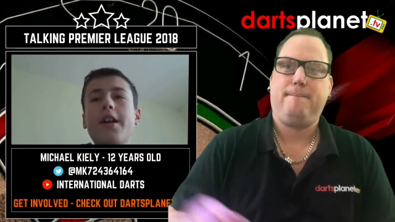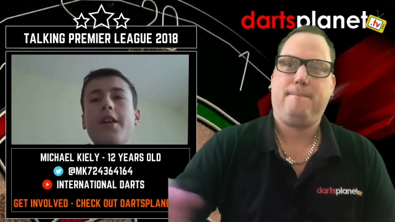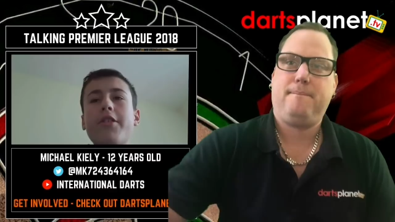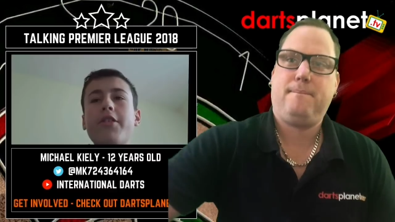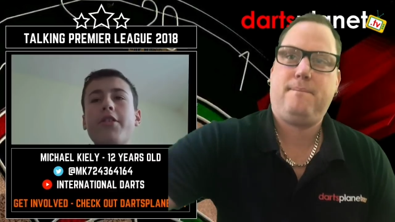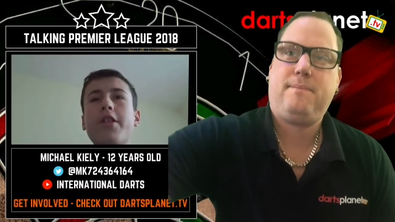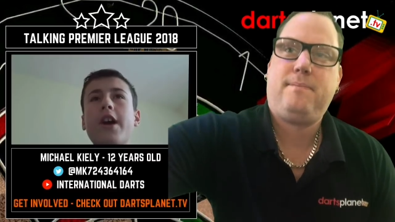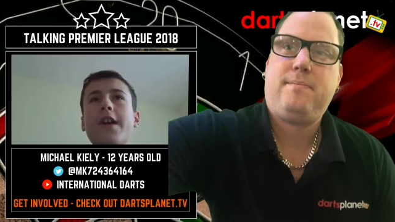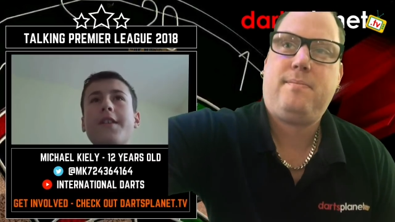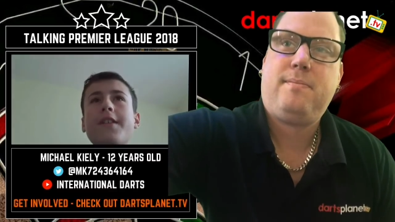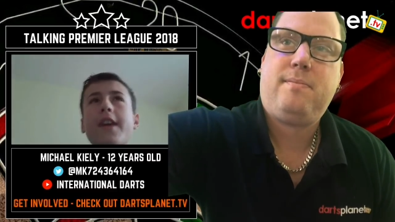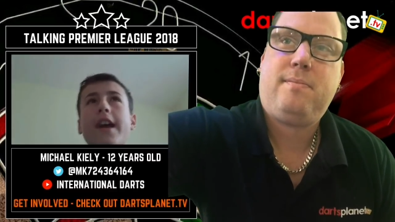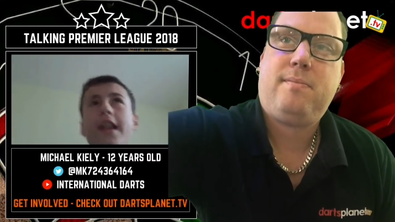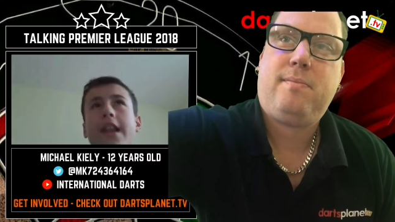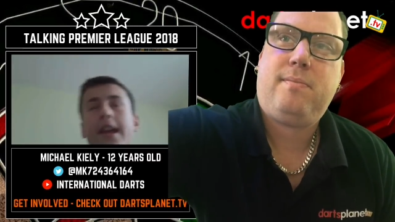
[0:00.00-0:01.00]
Speaker 1: and I was just on
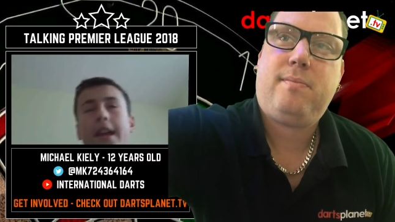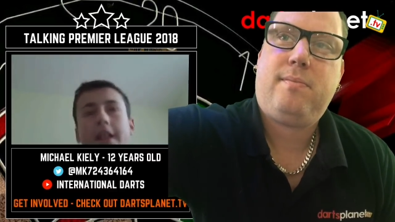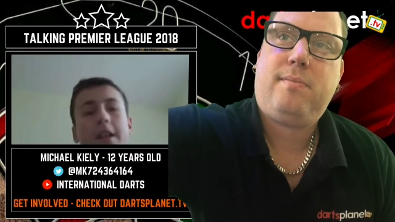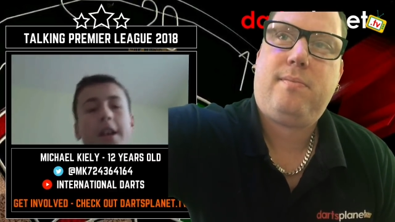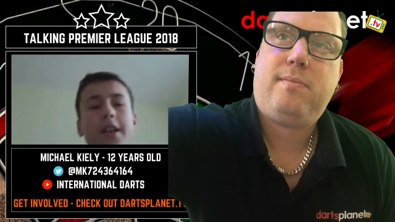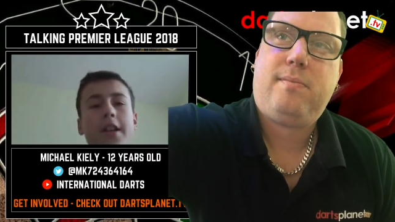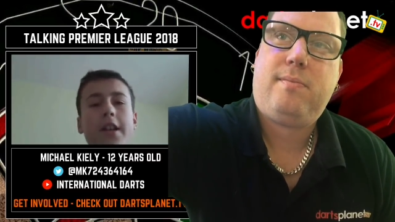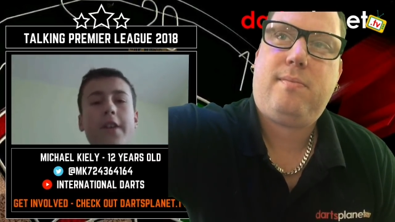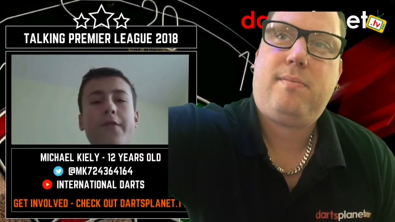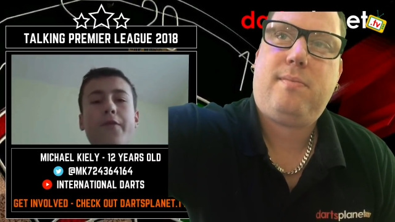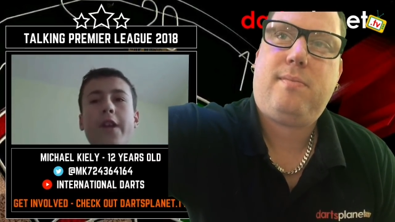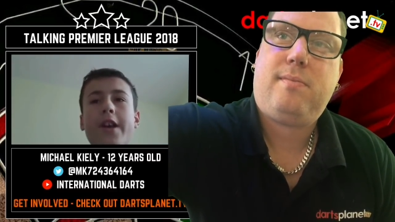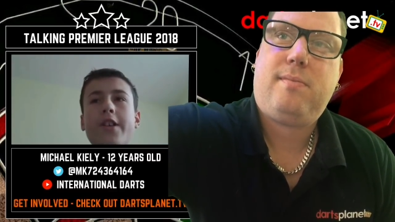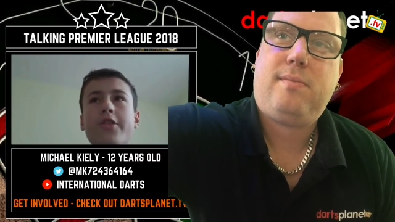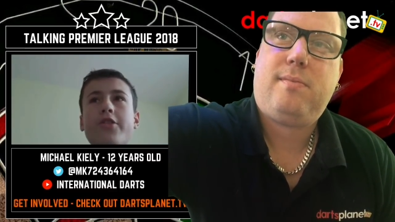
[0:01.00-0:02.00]
the telly and kind of
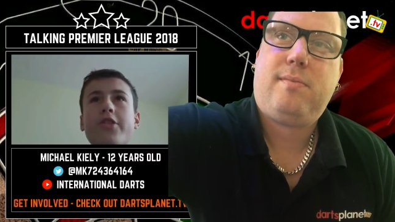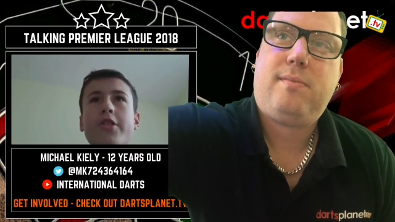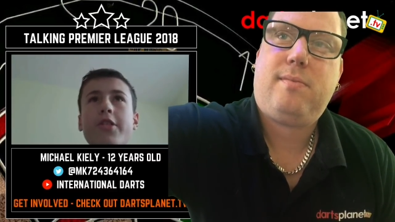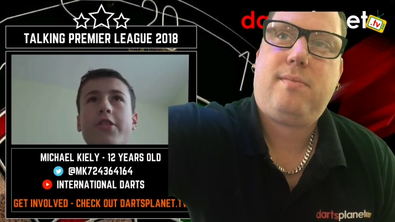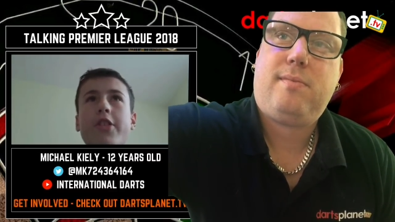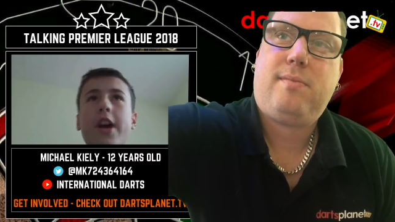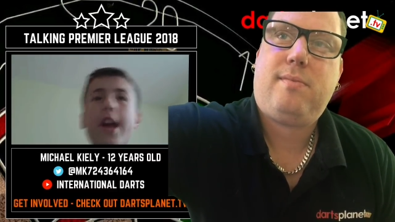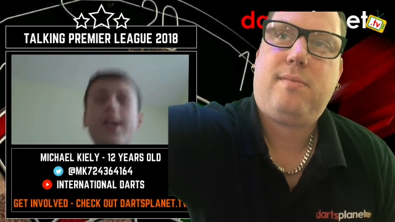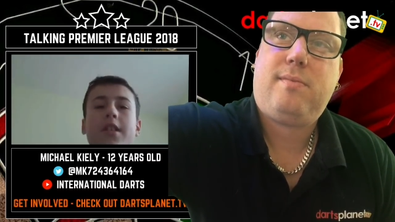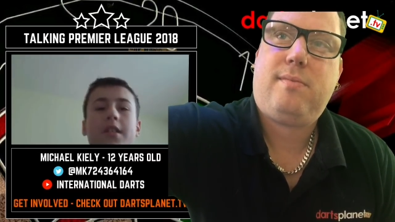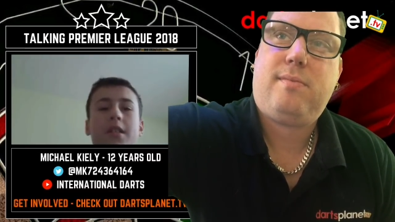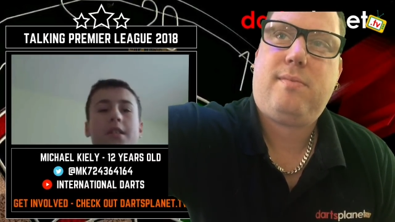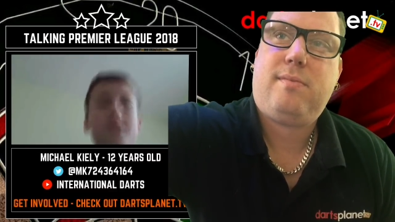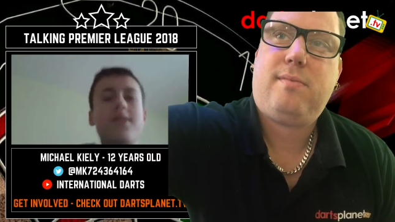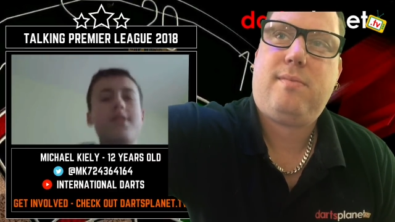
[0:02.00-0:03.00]
like flicking through the
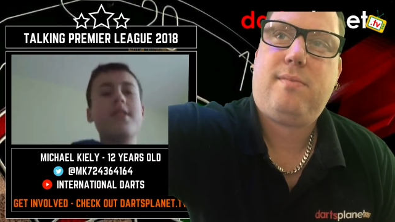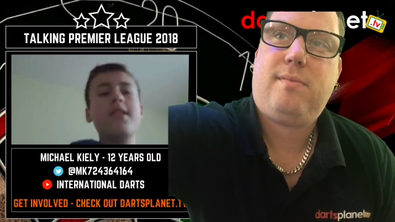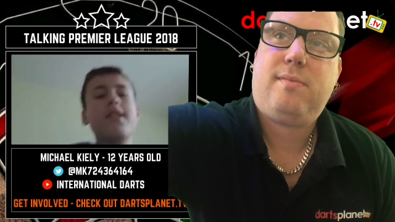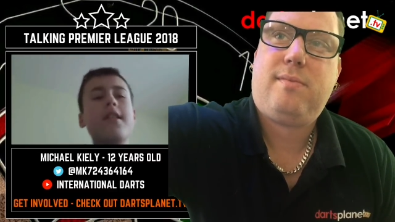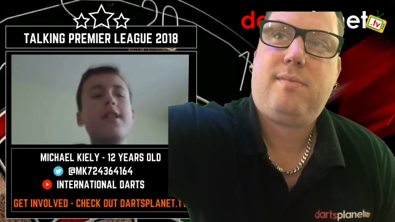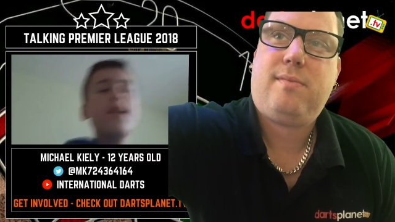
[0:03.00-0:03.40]
channels,